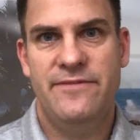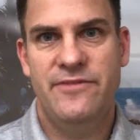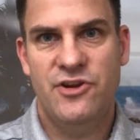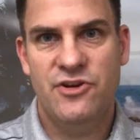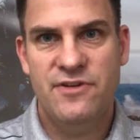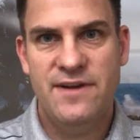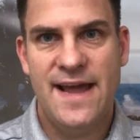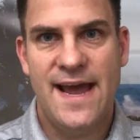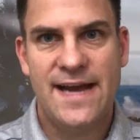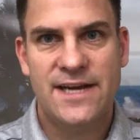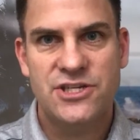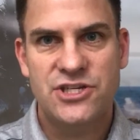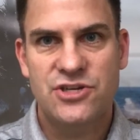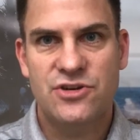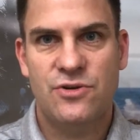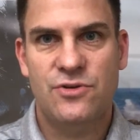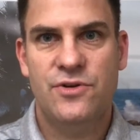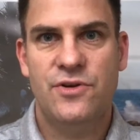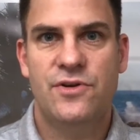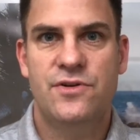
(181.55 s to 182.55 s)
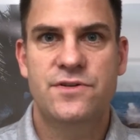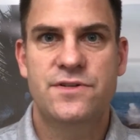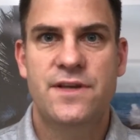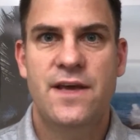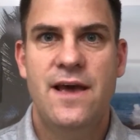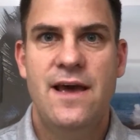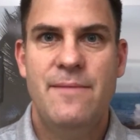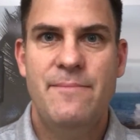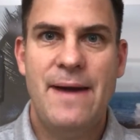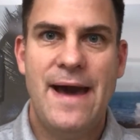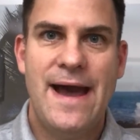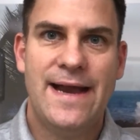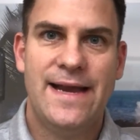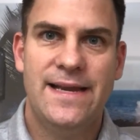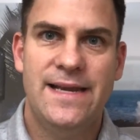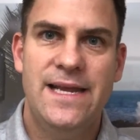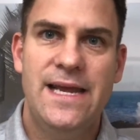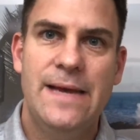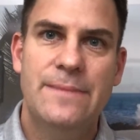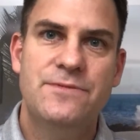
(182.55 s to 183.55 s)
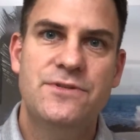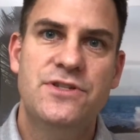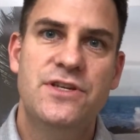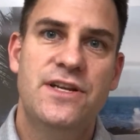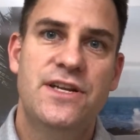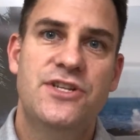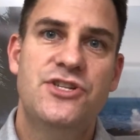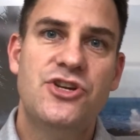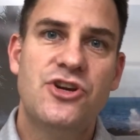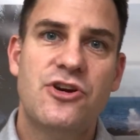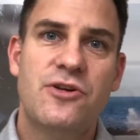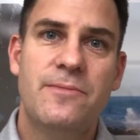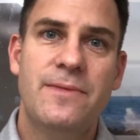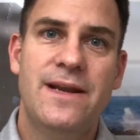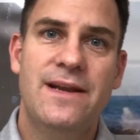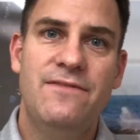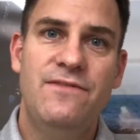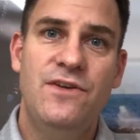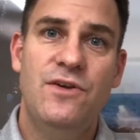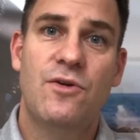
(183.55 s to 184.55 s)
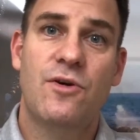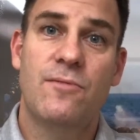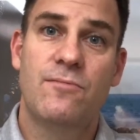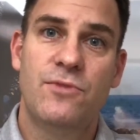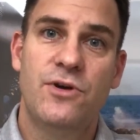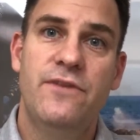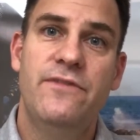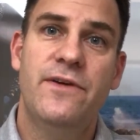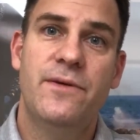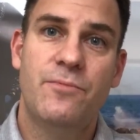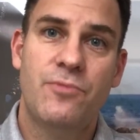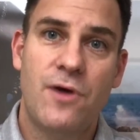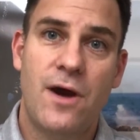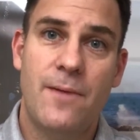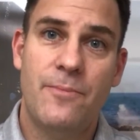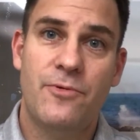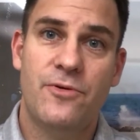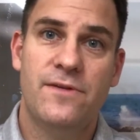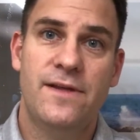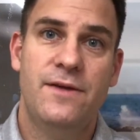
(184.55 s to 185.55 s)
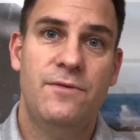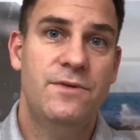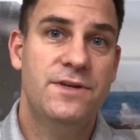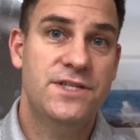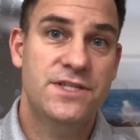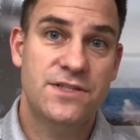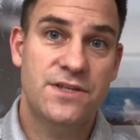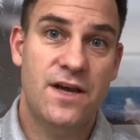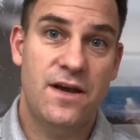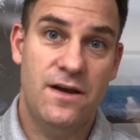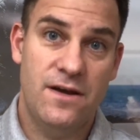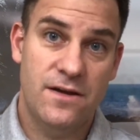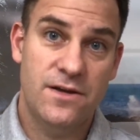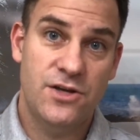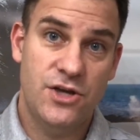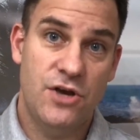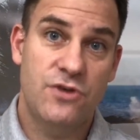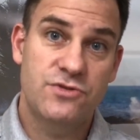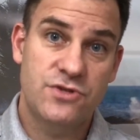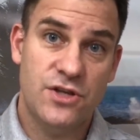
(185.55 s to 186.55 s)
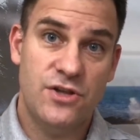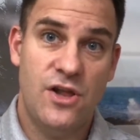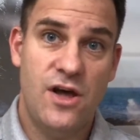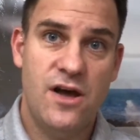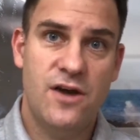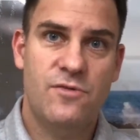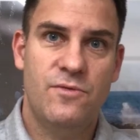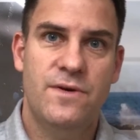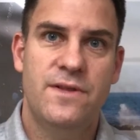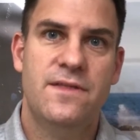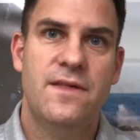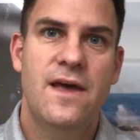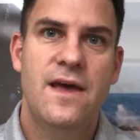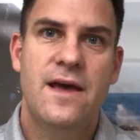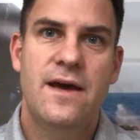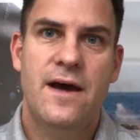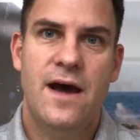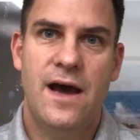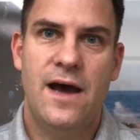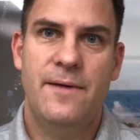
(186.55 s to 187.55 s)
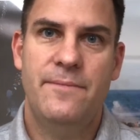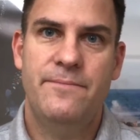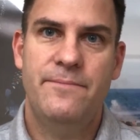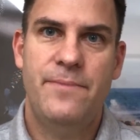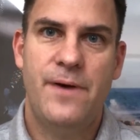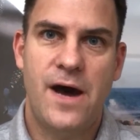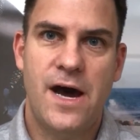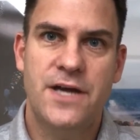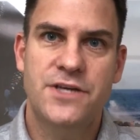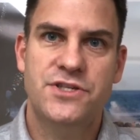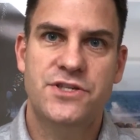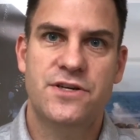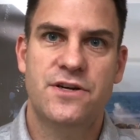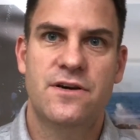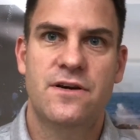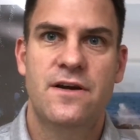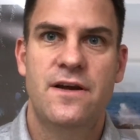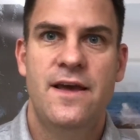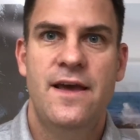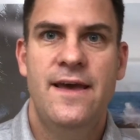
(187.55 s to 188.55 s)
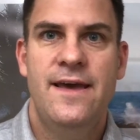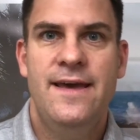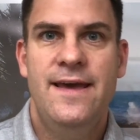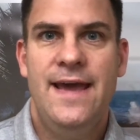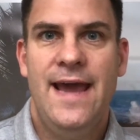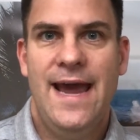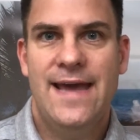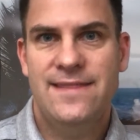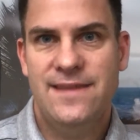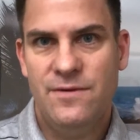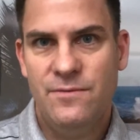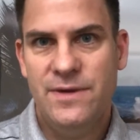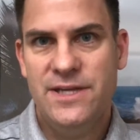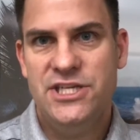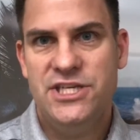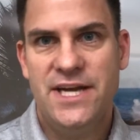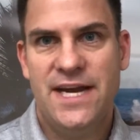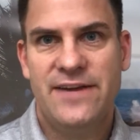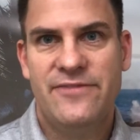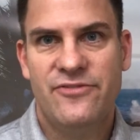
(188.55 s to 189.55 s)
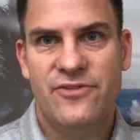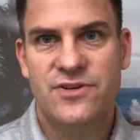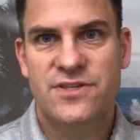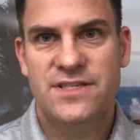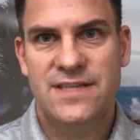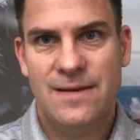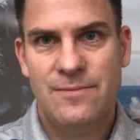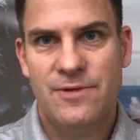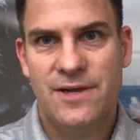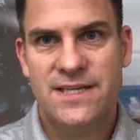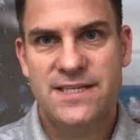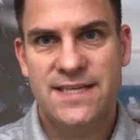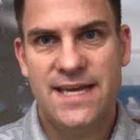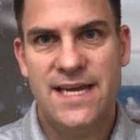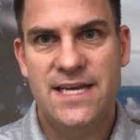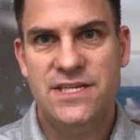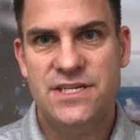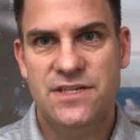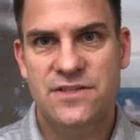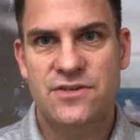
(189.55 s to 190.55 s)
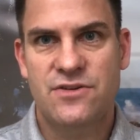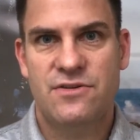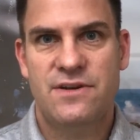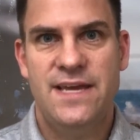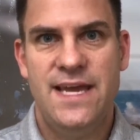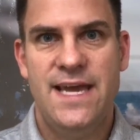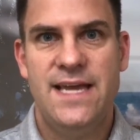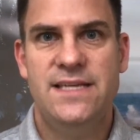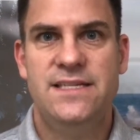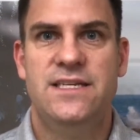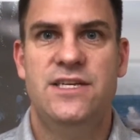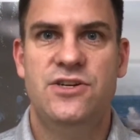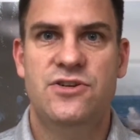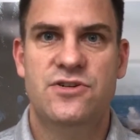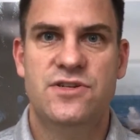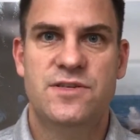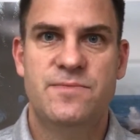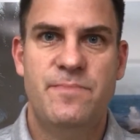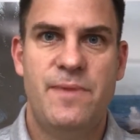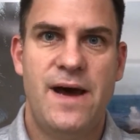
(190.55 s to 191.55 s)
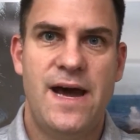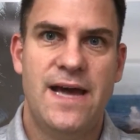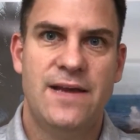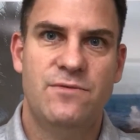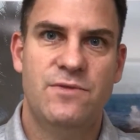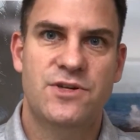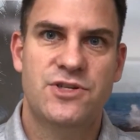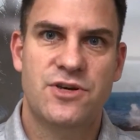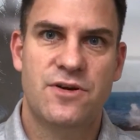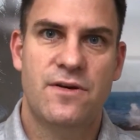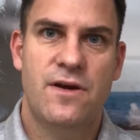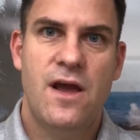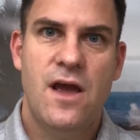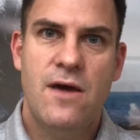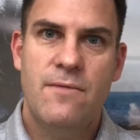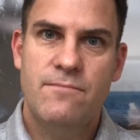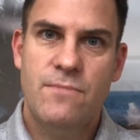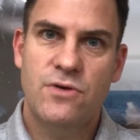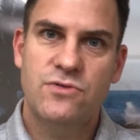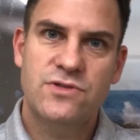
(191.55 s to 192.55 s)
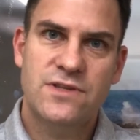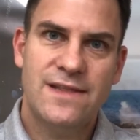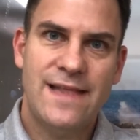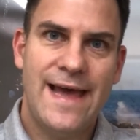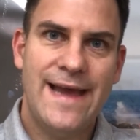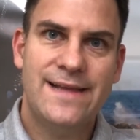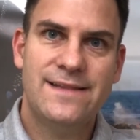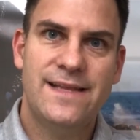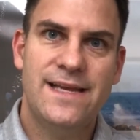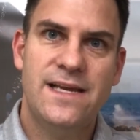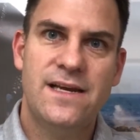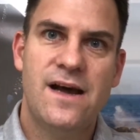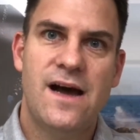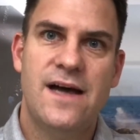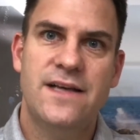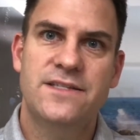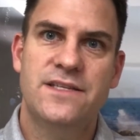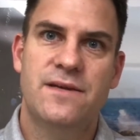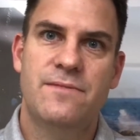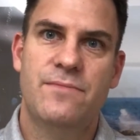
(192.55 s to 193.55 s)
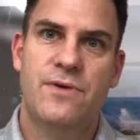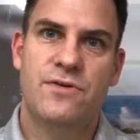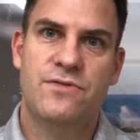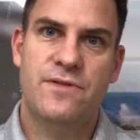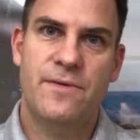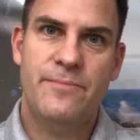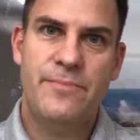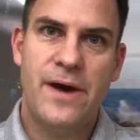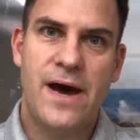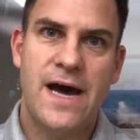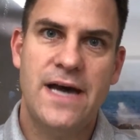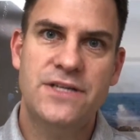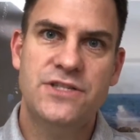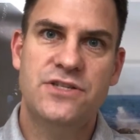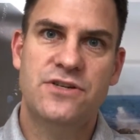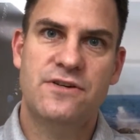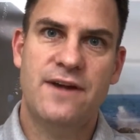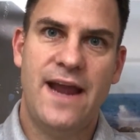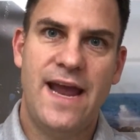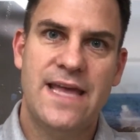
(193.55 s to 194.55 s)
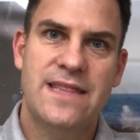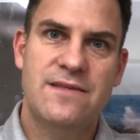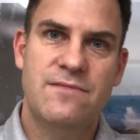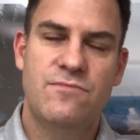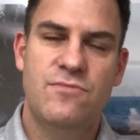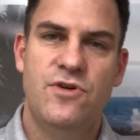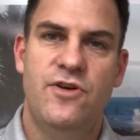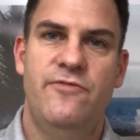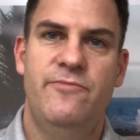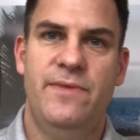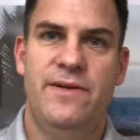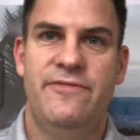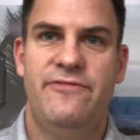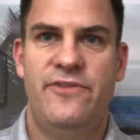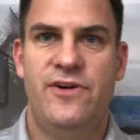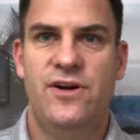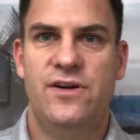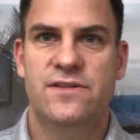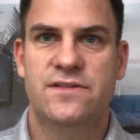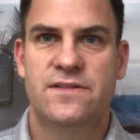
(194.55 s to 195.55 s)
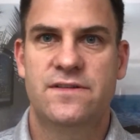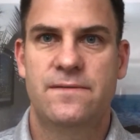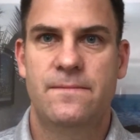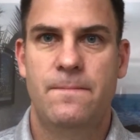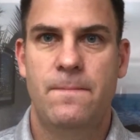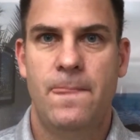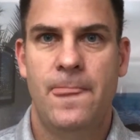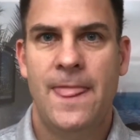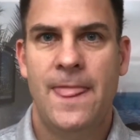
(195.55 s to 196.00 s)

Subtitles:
of your neck, shoulders, back, and hips to determine if you are moving properly, which goes along with posture. And then we check for subluxations or kinks in your spine, which are most likely causing both the posture and the movement faults.